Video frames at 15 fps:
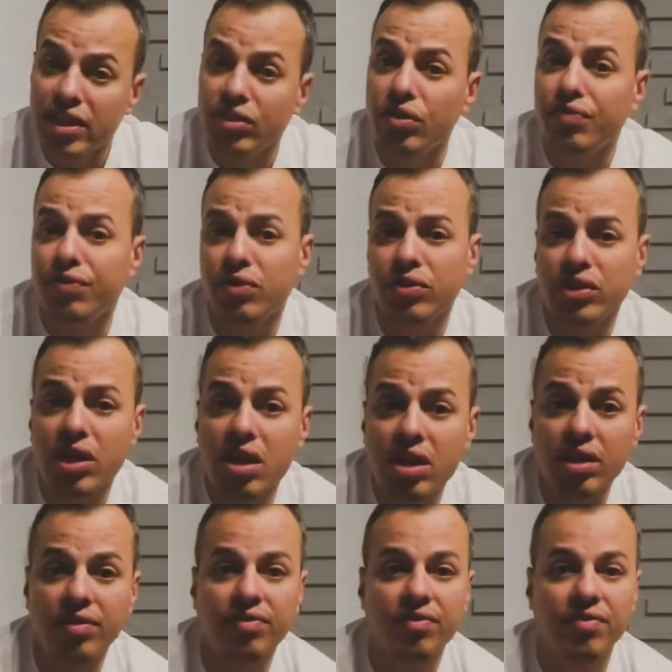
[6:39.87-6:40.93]
of your
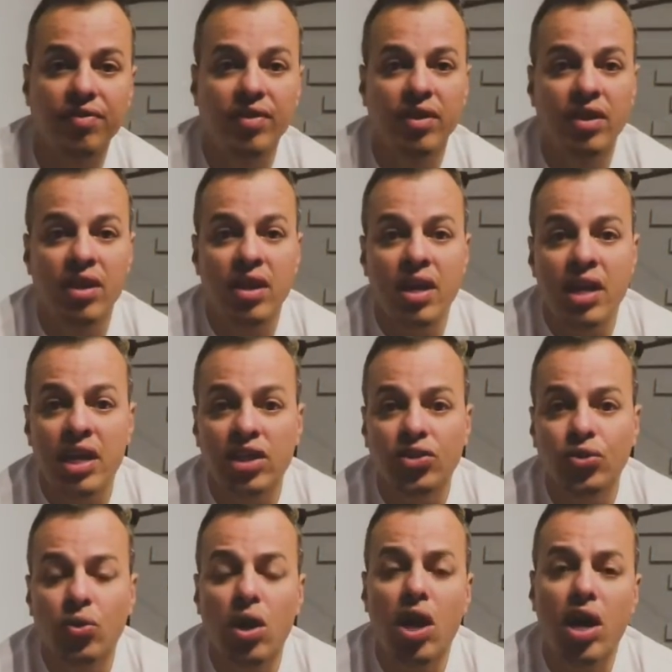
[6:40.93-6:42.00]
dive is
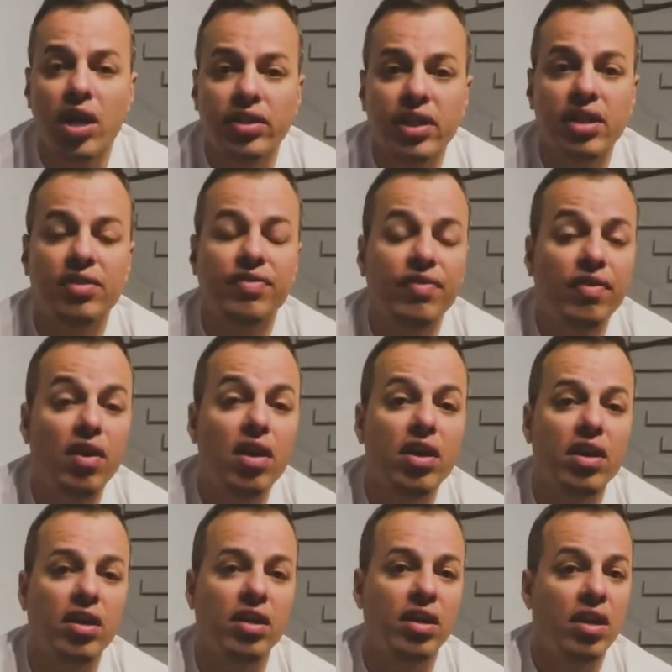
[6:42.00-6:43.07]
to identify
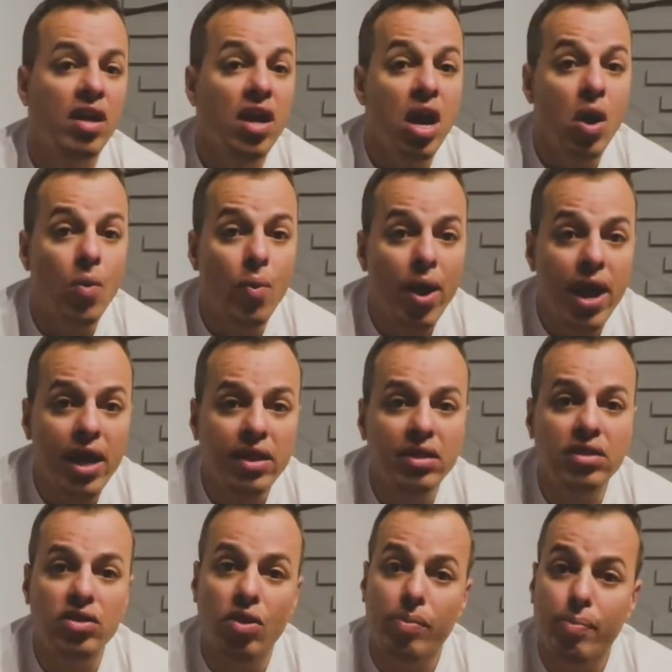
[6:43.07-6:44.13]

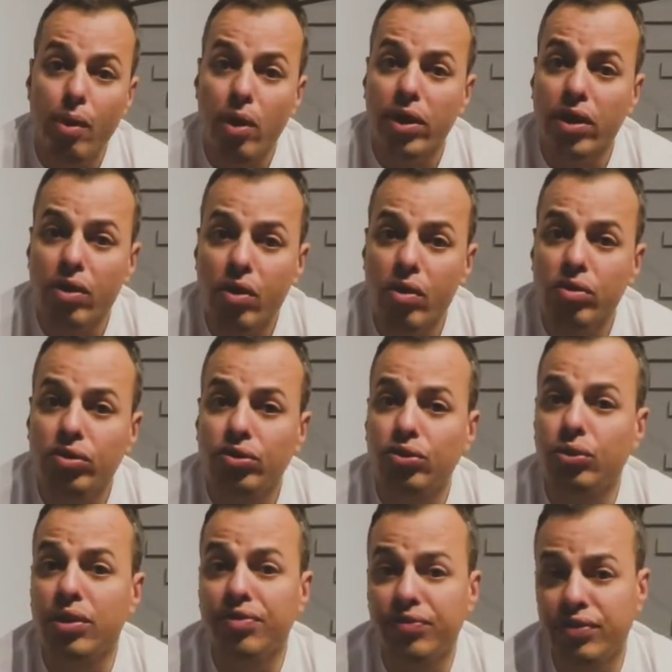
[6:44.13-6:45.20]
when your body goes to
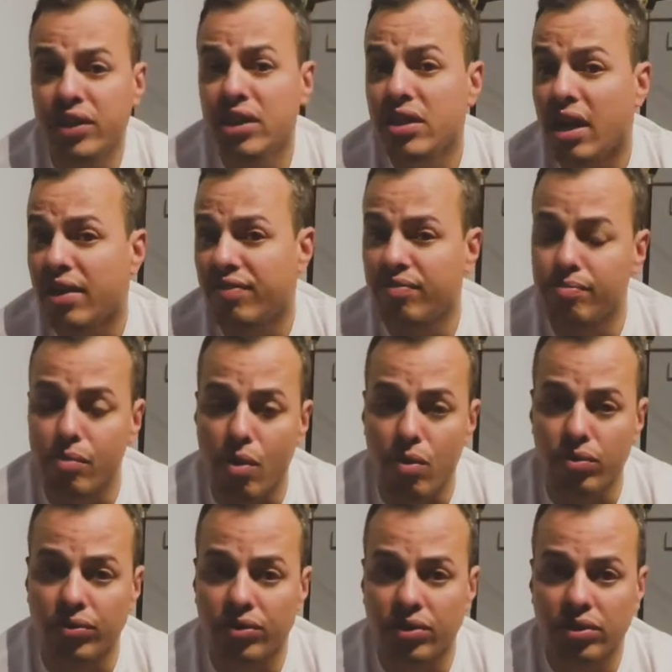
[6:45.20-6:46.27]
a freediving
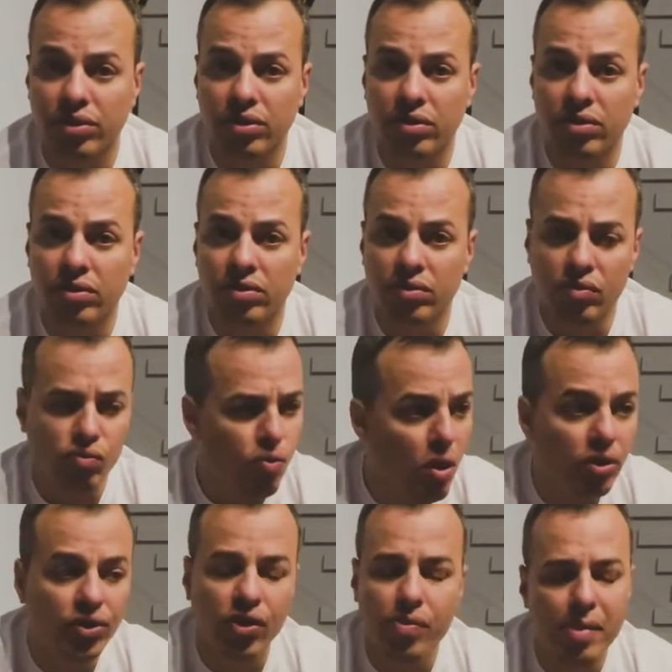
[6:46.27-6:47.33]
mode. What
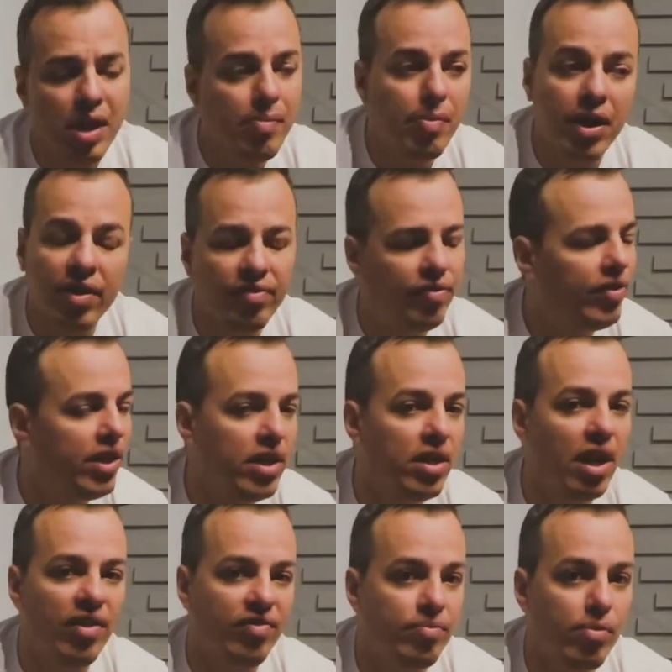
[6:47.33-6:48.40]
do you mean by a
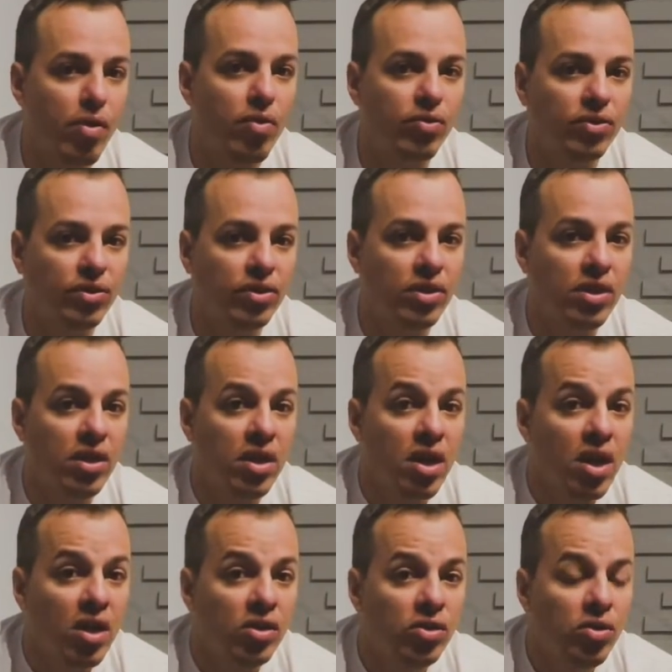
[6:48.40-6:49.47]
freediving mode?
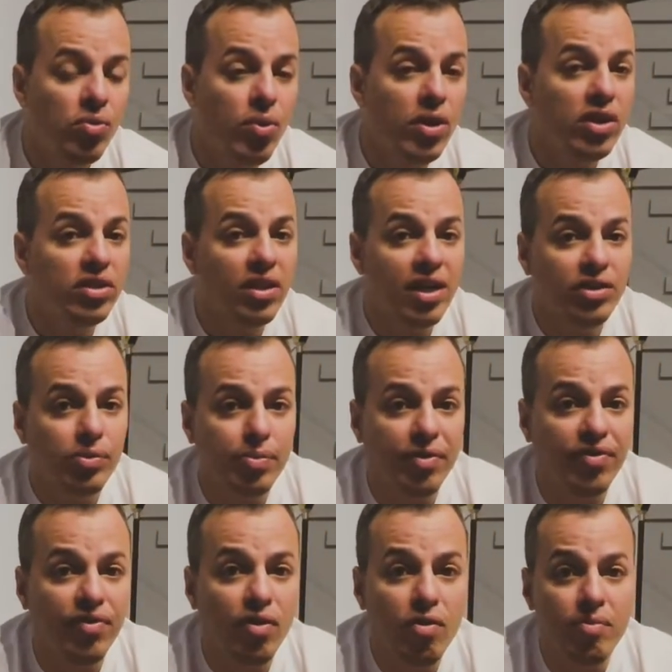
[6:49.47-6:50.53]
So when you start your
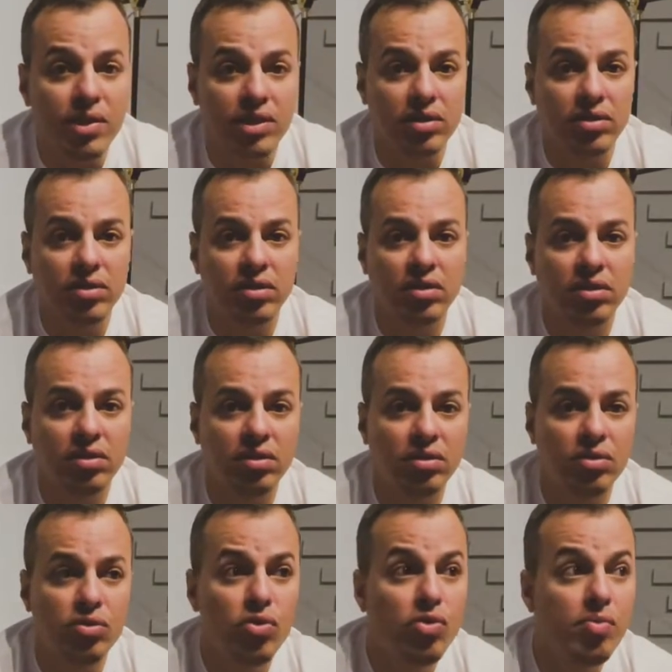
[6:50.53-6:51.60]
performance,
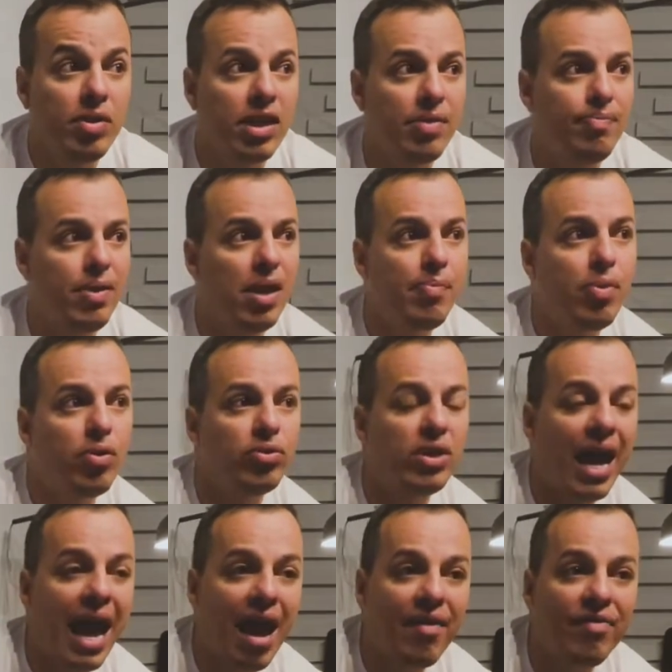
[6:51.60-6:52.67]
normally people would
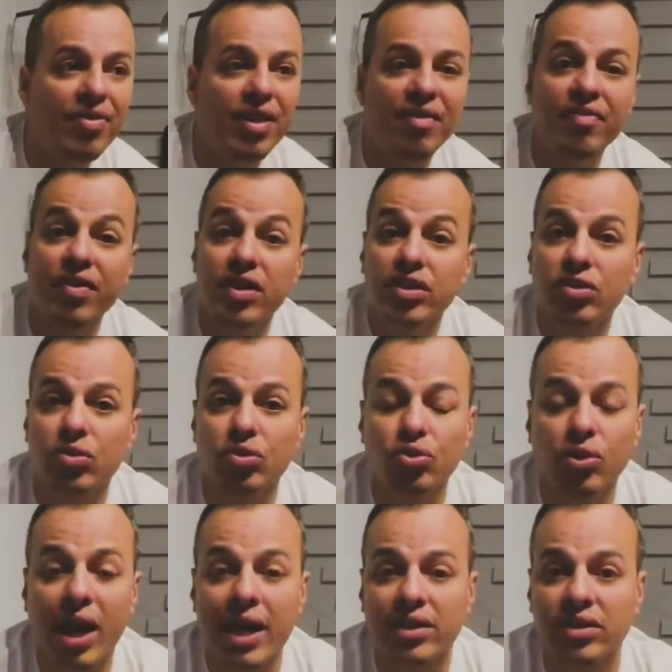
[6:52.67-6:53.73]
have their first
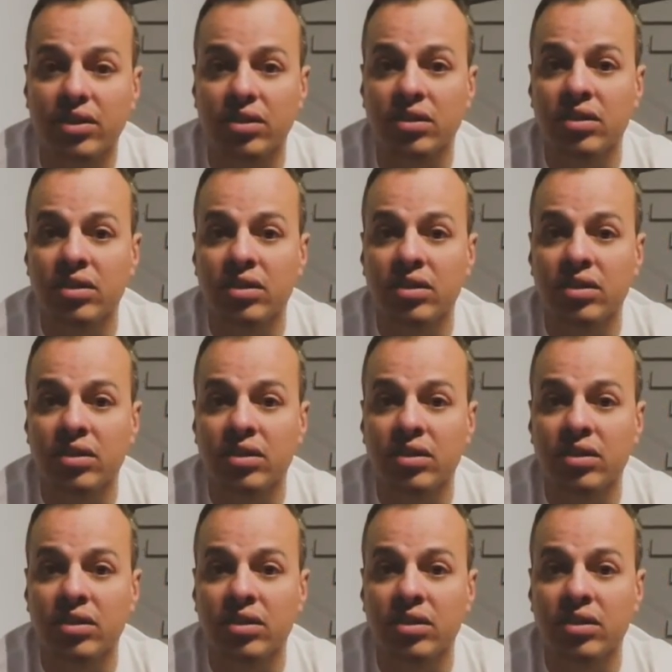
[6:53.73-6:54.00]
contraction